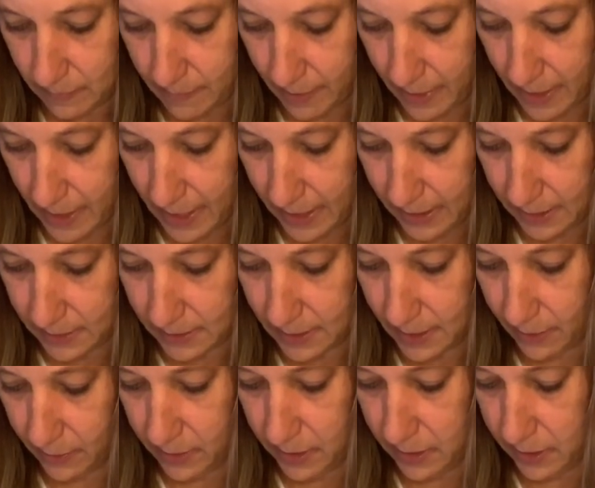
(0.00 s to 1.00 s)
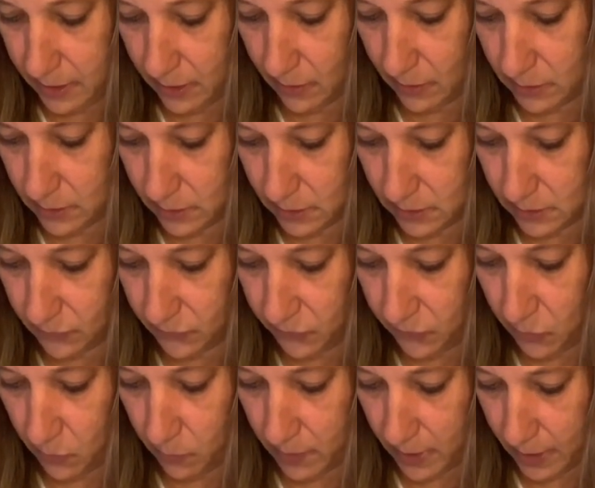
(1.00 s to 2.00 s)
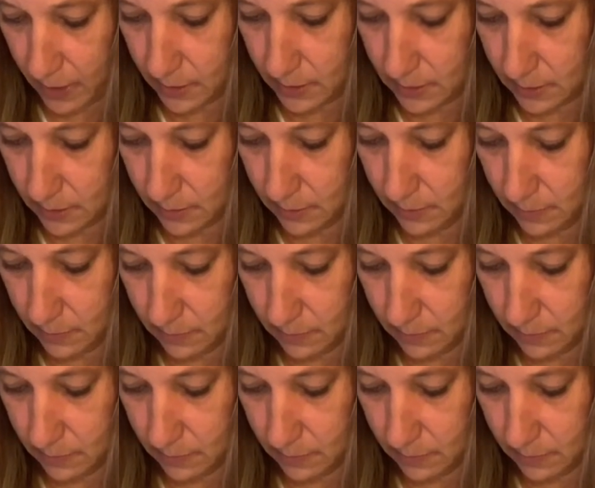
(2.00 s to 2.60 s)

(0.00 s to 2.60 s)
But I can tell you here in just a few minutes.